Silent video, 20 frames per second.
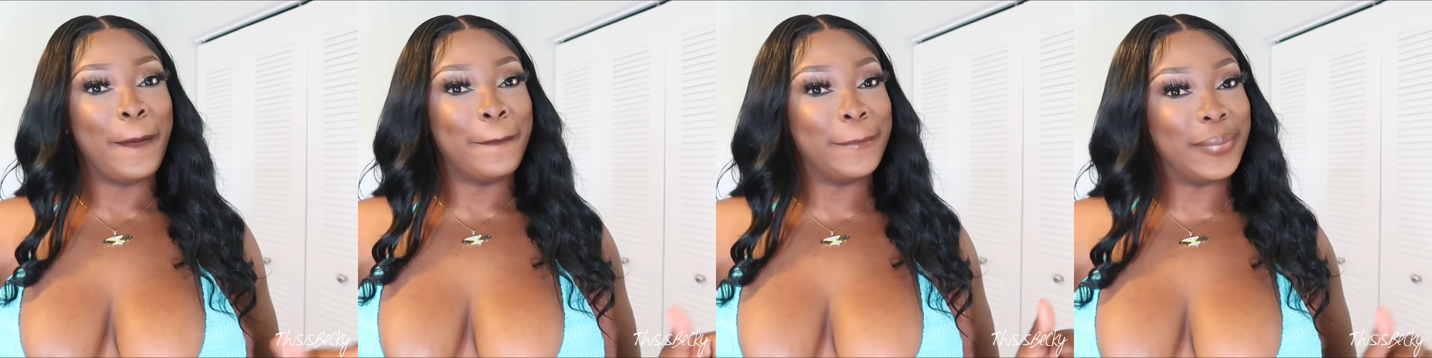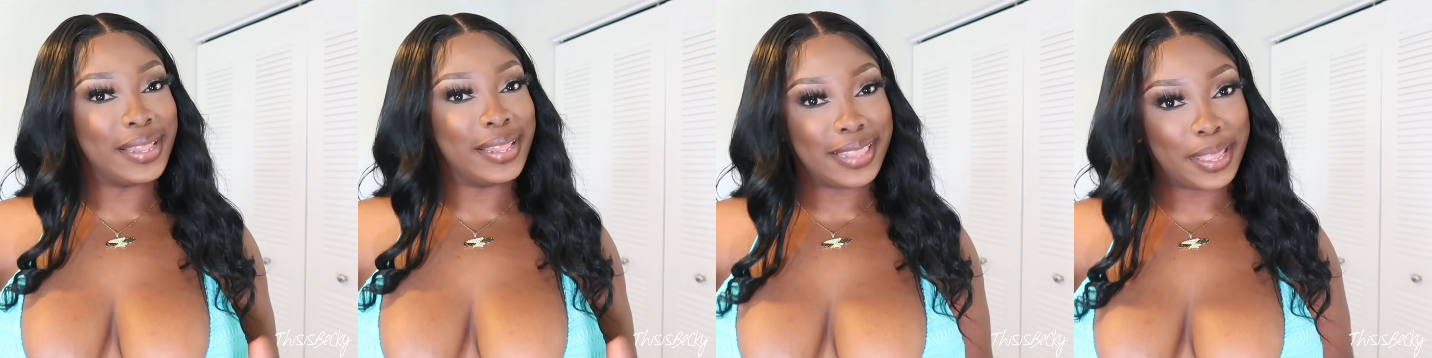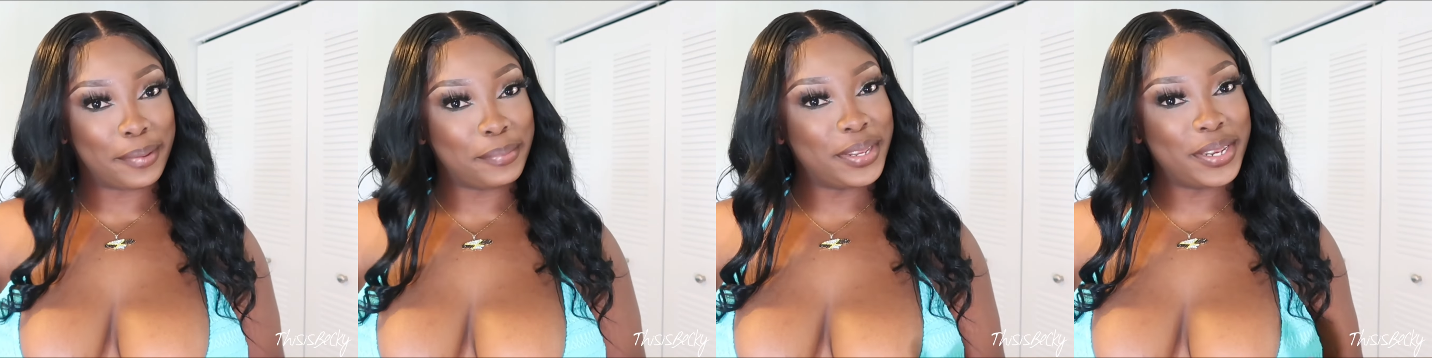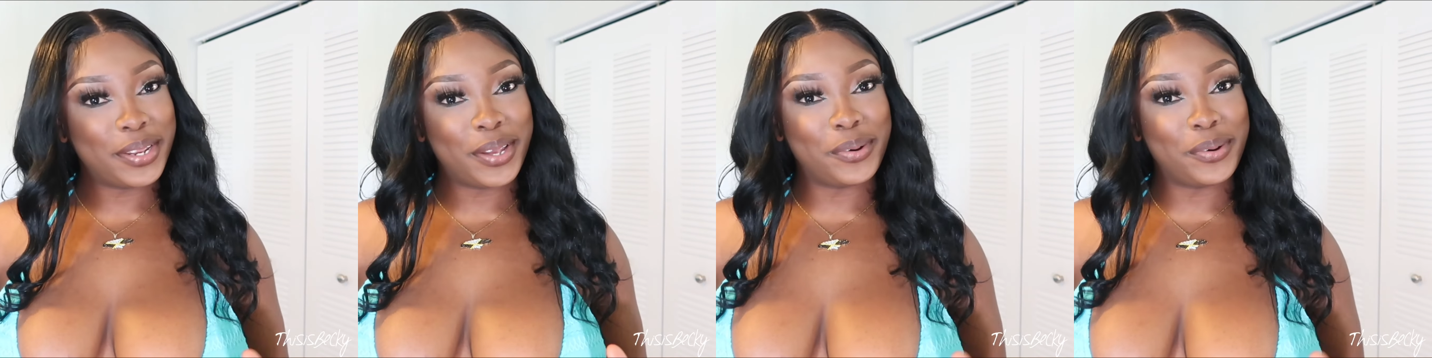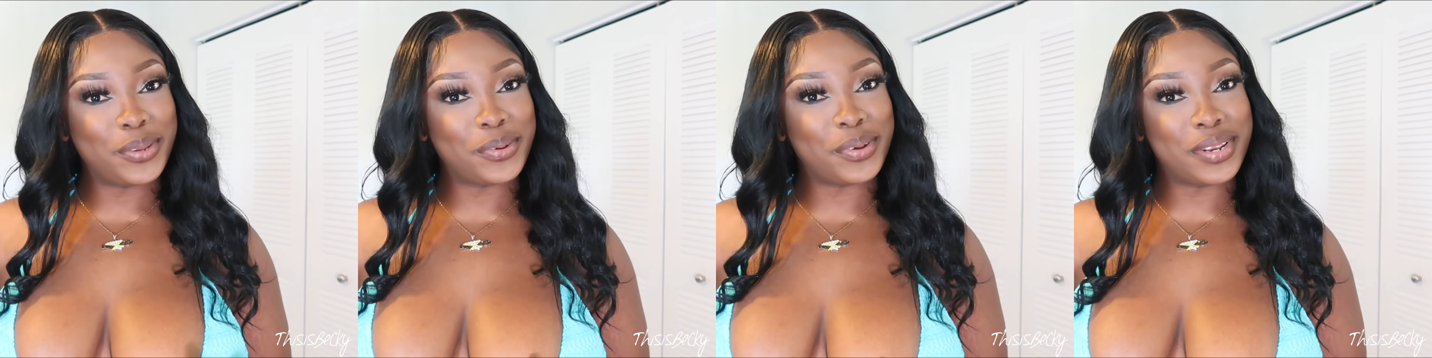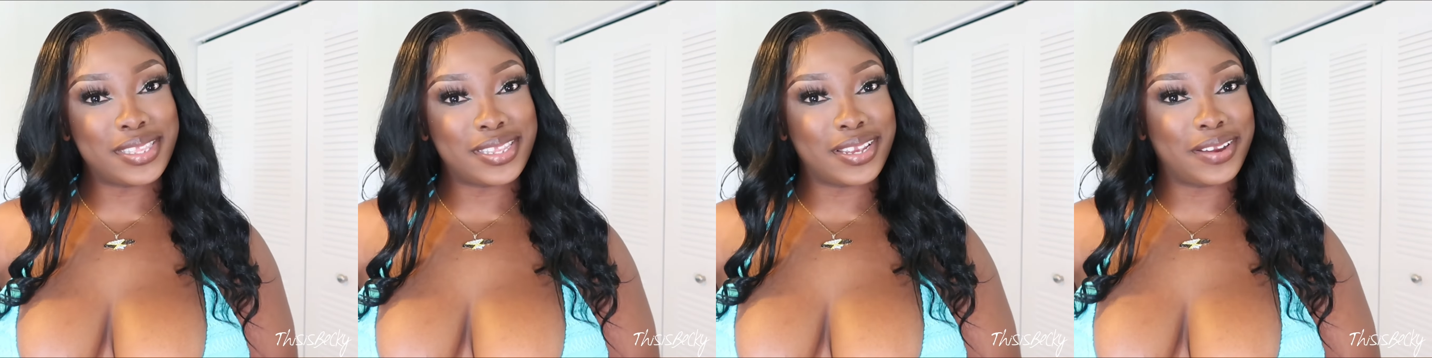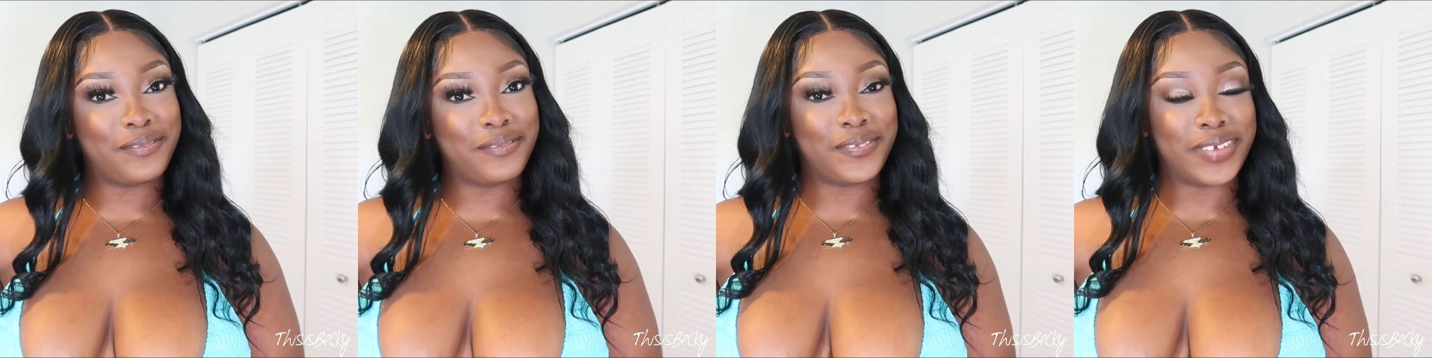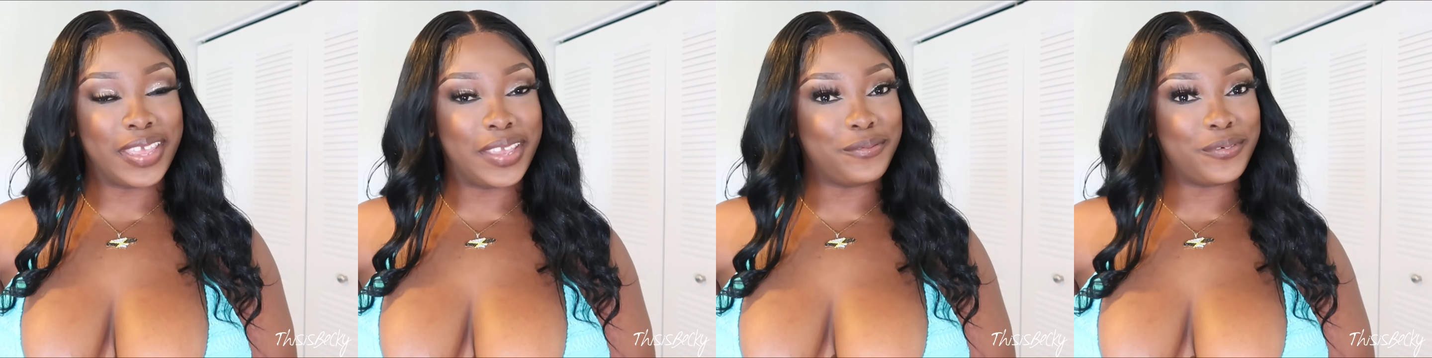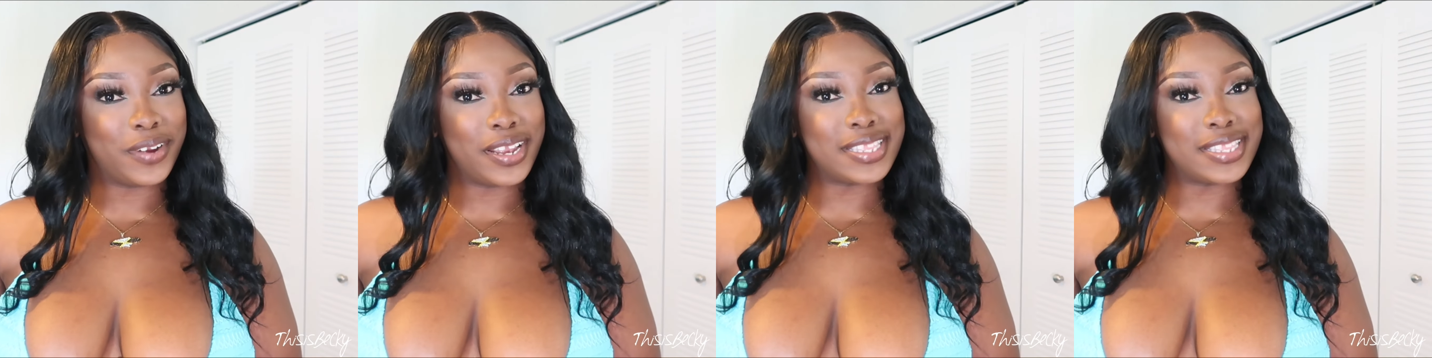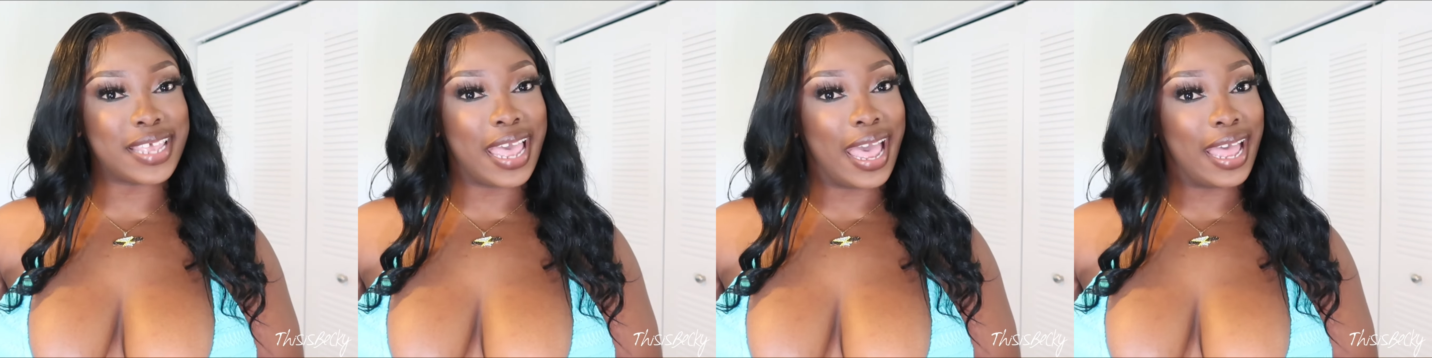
but let me know which one is your favorite,